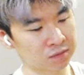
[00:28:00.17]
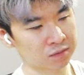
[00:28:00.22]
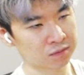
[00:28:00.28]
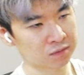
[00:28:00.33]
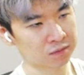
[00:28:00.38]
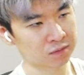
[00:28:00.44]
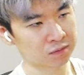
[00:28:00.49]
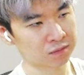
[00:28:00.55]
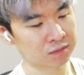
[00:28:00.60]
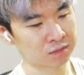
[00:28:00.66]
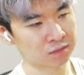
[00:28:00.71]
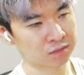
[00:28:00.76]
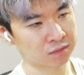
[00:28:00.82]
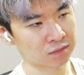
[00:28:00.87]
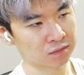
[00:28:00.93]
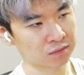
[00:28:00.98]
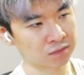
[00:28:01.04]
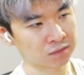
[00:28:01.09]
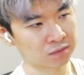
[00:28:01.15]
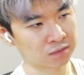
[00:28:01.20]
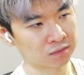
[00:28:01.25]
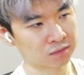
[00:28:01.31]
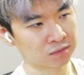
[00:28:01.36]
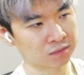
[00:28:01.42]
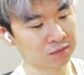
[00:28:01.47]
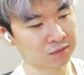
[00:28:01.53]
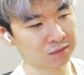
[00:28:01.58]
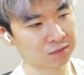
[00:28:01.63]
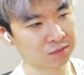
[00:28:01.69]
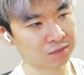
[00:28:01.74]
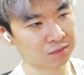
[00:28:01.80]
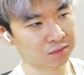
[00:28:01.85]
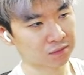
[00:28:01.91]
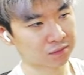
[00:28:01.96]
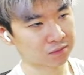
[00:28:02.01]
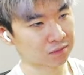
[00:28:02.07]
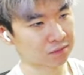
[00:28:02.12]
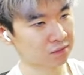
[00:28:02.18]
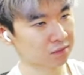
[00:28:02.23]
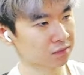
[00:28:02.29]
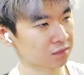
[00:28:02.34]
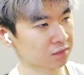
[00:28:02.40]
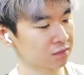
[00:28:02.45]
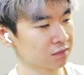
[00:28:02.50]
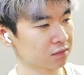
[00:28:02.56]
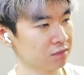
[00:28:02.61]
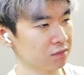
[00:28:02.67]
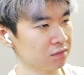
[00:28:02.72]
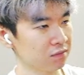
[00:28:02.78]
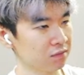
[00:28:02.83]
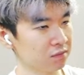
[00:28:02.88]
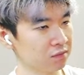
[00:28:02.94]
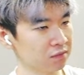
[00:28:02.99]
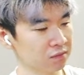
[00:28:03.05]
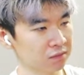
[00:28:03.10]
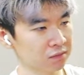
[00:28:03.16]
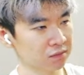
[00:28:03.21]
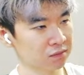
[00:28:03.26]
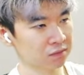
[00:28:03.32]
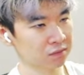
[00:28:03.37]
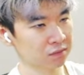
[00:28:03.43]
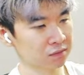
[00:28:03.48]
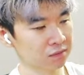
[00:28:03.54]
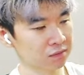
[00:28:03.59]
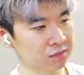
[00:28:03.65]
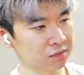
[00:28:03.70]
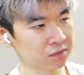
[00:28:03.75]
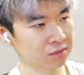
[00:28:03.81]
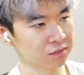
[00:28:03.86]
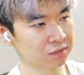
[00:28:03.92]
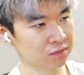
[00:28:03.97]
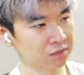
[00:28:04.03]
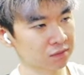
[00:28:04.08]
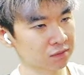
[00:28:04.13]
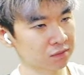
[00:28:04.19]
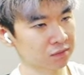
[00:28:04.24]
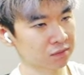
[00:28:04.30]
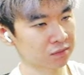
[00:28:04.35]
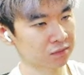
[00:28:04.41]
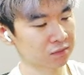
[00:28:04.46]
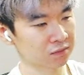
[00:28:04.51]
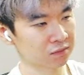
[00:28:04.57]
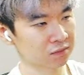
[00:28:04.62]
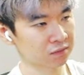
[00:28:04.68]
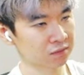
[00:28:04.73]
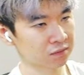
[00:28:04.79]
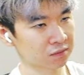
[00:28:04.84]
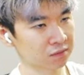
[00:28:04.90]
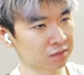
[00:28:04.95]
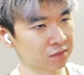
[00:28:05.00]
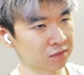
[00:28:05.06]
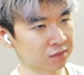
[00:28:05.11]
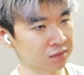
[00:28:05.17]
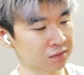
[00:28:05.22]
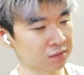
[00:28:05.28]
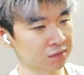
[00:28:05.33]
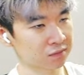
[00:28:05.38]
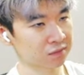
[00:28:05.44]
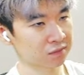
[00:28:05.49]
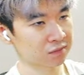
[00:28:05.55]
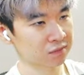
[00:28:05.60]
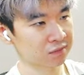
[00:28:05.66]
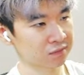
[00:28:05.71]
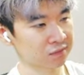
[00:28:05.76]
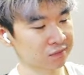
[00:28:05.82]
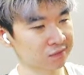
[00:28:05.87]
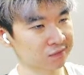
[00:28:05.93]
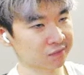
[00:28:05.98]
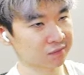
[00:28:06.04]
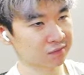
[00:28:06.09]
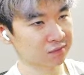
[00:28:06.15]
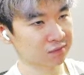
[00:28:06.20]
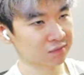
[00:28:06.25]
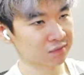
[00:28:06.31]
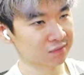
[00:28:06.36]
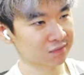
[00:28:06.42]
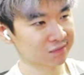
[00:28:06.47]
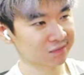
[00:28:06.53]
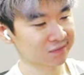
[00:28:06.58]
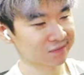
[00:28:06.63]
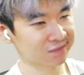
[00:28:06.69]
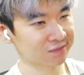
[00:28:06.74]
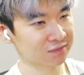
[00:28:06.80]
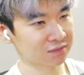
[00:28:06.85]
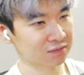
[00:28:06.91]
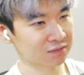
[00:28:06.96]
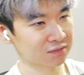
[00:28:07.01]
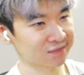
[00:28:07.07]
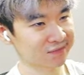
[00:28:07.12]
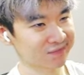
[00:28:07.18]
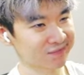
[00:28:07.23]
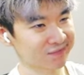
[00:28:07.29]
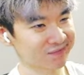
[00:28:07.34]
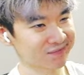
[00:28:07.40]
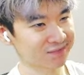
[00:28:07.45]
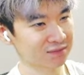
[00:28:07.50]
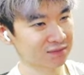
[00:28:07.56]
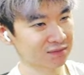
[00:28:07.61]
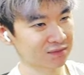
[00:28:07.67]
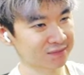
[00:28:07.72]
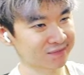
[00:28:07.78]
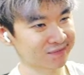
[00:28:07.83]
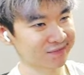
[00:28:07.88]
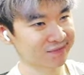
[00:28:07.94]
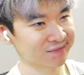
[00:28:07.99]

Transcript: [no speech]